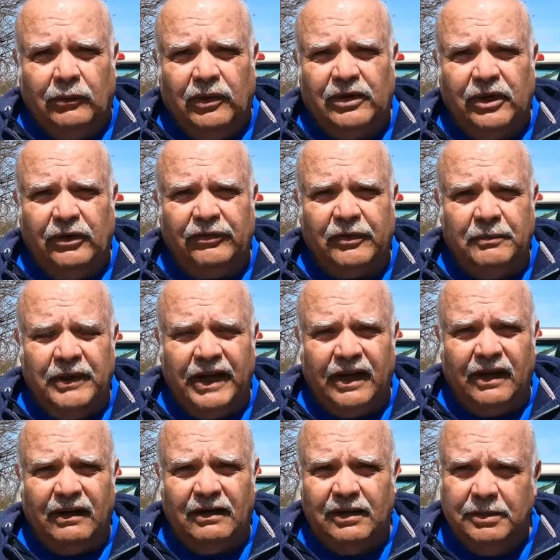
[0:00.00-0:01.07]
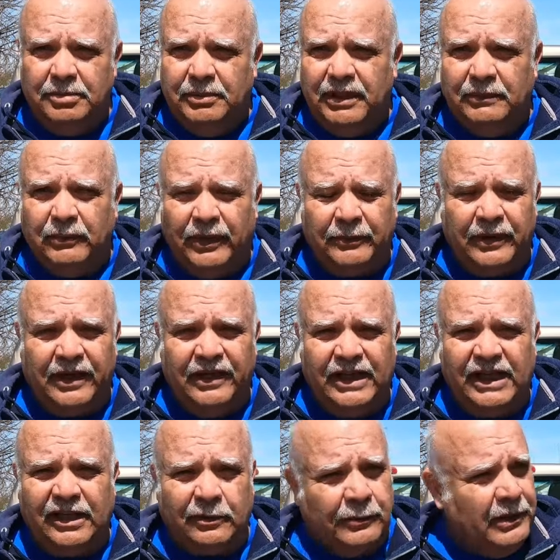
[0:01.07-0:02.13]
we'll go from there, but one way or
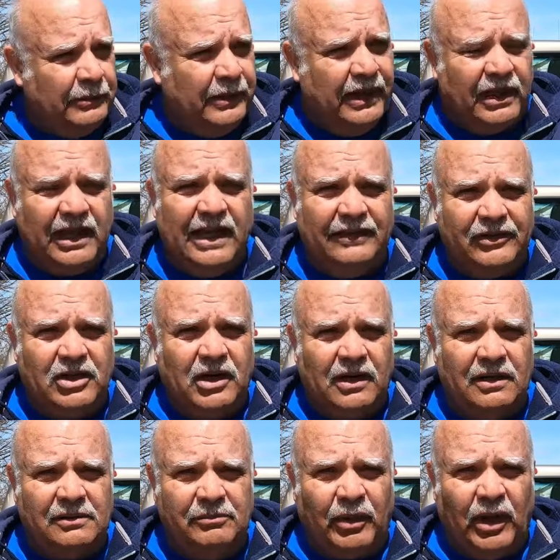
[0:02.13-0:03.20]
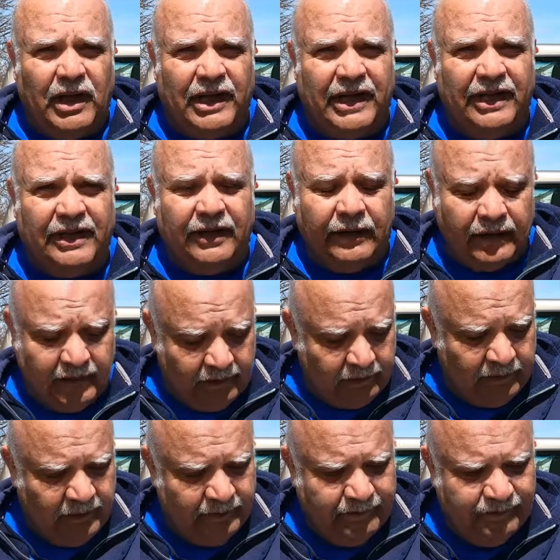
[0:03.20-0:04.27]
the other, we will have a garden plot out here
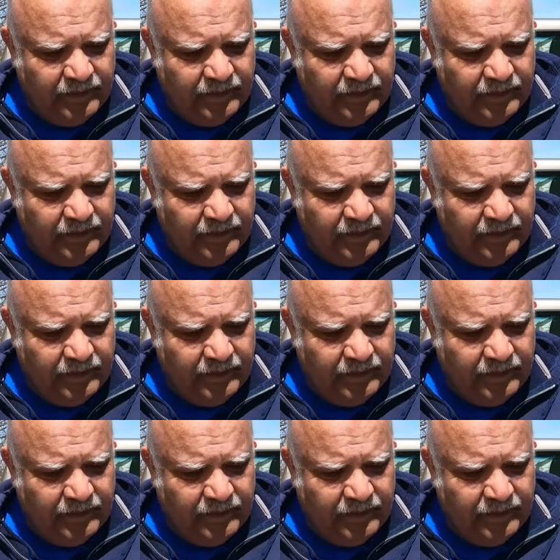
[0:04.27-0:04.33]
because